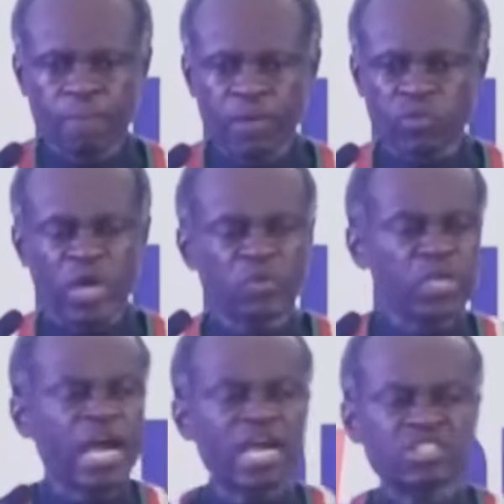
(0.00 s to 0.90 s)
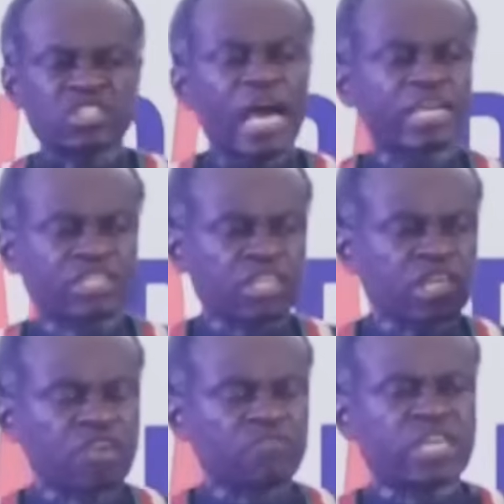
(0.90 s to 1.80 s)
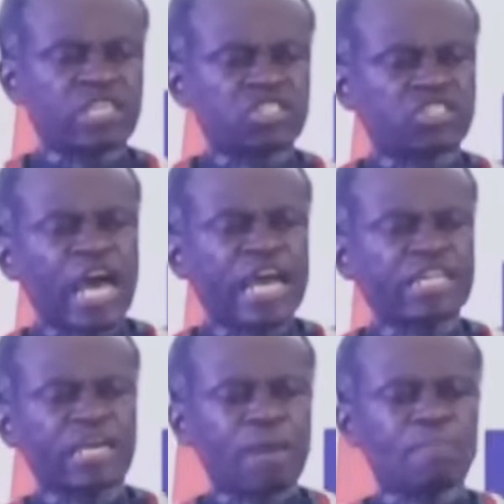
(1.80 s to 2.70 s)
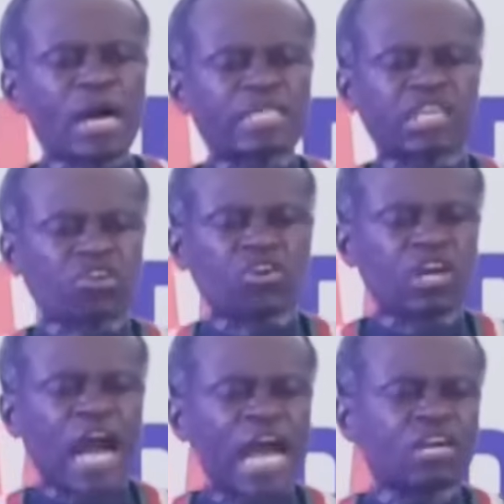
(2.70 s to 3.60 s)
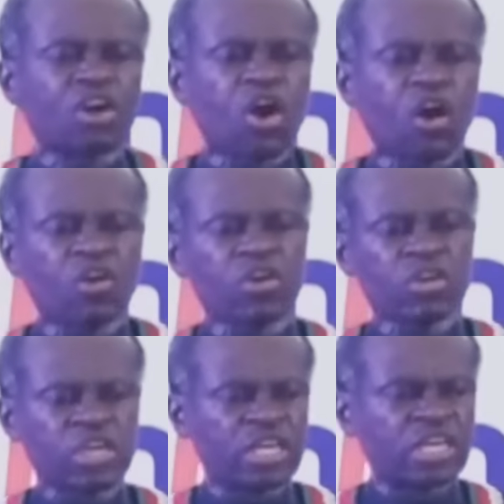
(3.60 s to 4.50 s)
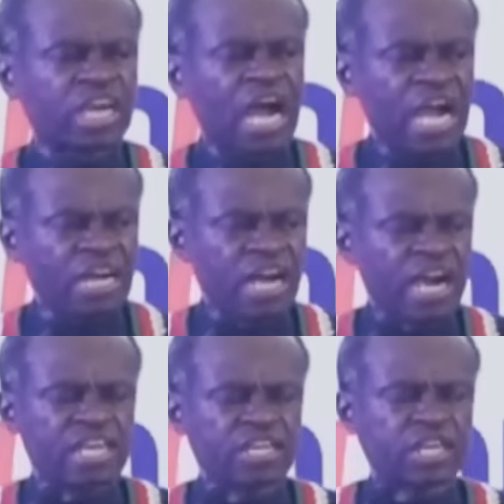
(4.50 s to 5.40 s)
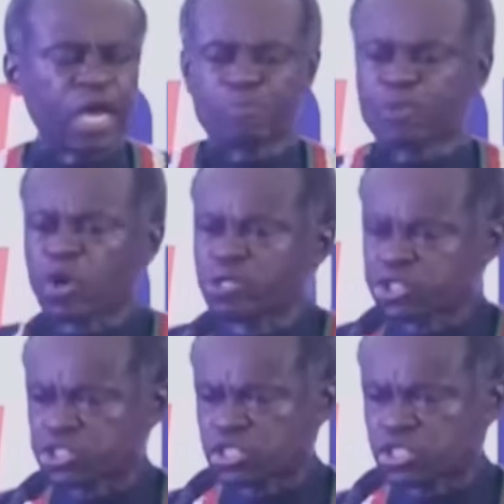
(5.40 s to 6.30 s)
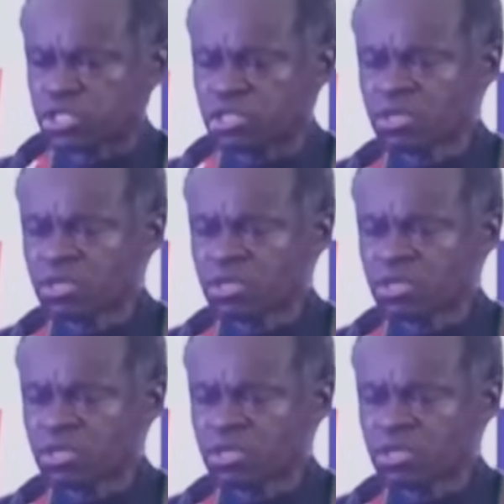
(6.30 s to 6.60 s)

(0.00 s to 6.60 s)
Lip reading: And when we are citing, even deciding a matter on land law in Ghana, in Cape Coast,